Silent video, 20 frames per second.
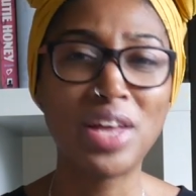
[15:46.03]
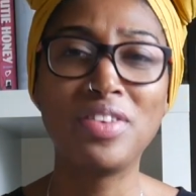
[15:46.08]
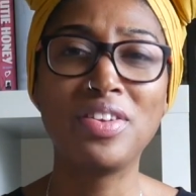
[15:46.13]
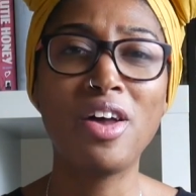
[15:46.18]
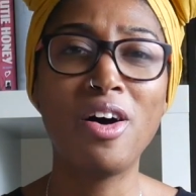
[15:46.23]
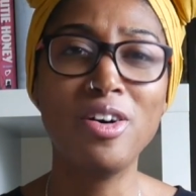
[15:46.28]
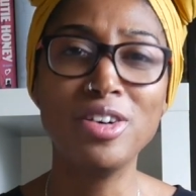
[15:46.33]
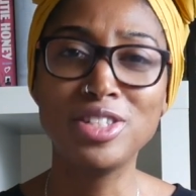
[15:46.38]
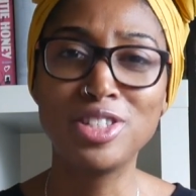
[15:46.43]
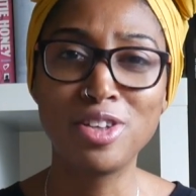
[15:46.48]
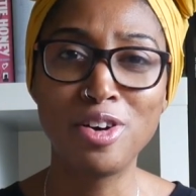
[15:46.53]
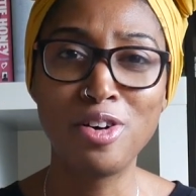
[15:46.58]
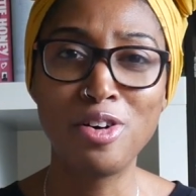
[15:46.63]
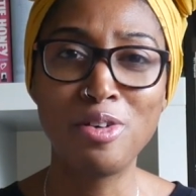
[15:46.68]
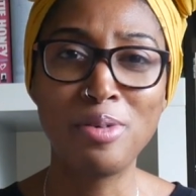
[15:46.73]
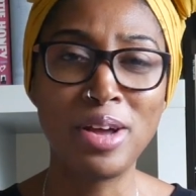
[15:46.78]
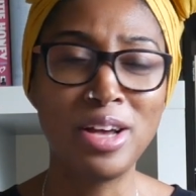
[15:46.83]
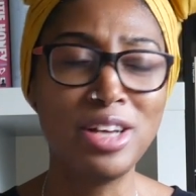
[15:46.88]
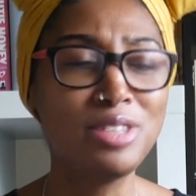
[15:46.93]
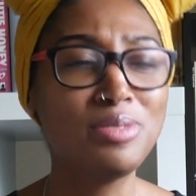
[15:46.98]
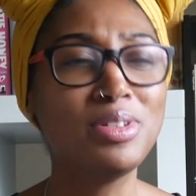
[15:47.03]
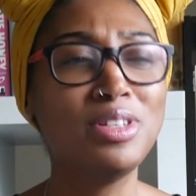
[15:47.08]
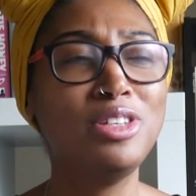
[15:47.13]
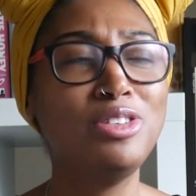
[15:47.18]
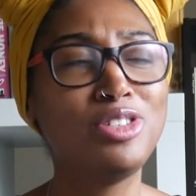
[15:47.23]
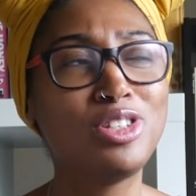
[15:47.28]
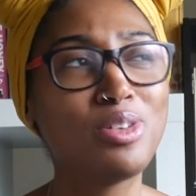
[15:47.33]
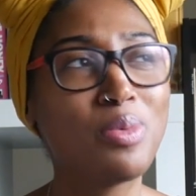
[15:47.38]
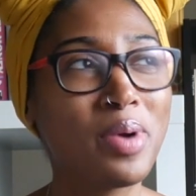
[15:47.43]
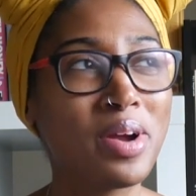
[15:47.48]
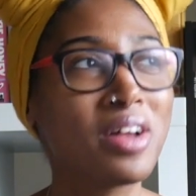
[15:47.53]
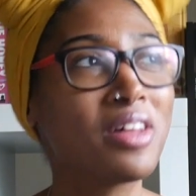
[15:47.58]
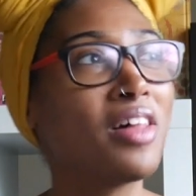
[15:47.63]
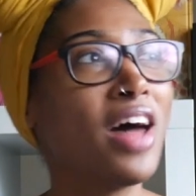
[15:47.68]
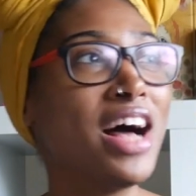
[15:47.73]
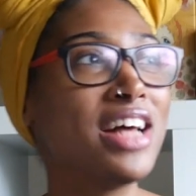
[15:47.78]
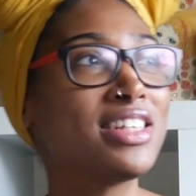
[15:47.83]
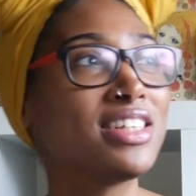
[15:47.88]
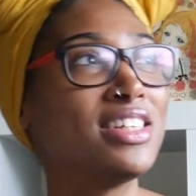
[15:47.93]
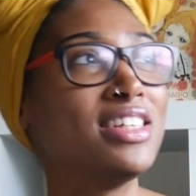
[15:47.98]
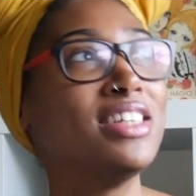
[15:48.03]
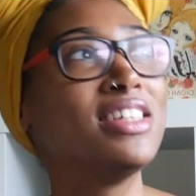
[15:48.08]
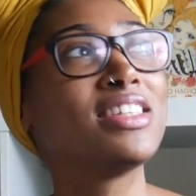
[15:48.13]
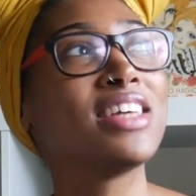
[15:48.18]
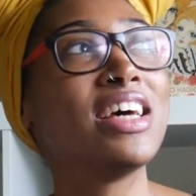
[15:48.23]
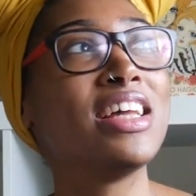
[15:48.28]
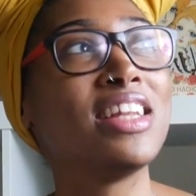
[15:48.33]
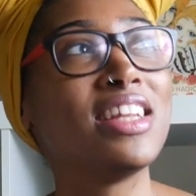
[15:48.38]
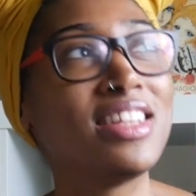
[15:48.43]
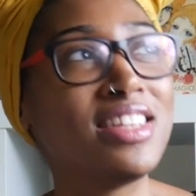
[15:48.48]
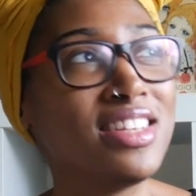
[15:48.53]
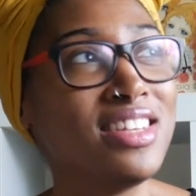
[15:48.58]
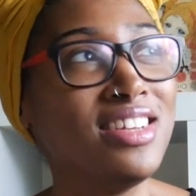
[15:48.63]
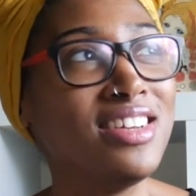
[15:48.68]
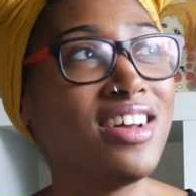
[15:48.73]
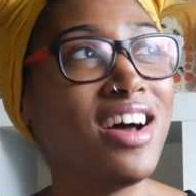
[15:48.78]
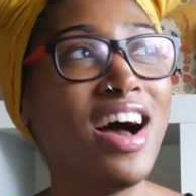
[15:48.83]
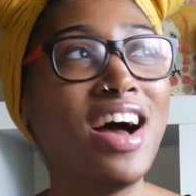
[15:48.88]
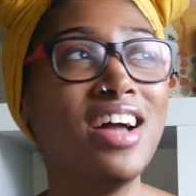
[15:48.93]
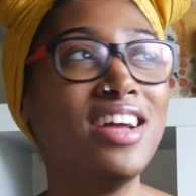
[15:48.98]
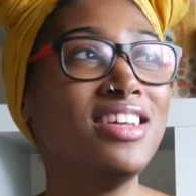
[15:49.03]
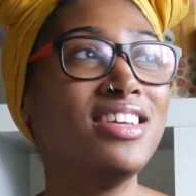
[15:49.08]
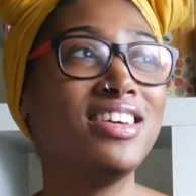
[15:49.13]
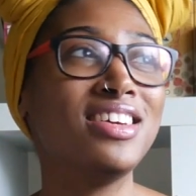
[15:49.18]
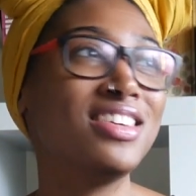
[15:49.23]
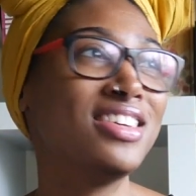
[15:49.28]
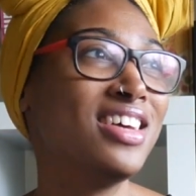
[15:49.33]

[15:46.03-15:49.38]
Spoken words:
And also, my husband used to wear glasses, and you know, I